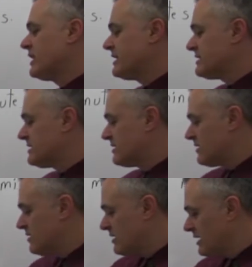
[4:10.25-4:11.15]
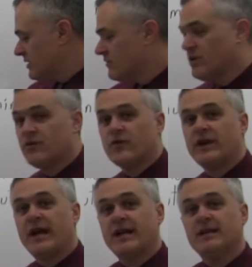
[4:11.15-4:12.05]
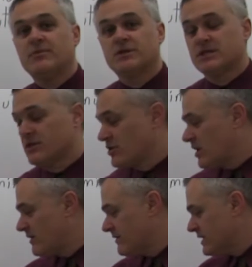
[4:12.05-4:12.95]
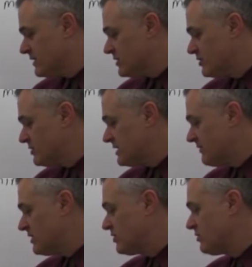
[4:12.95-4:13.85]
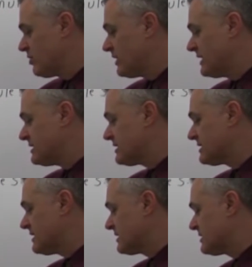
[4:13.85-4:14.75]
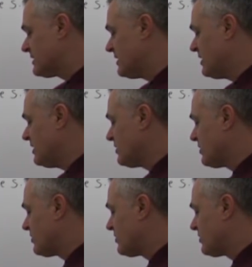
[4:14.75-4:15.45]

that's the interval for 90% confidence, 272.866 to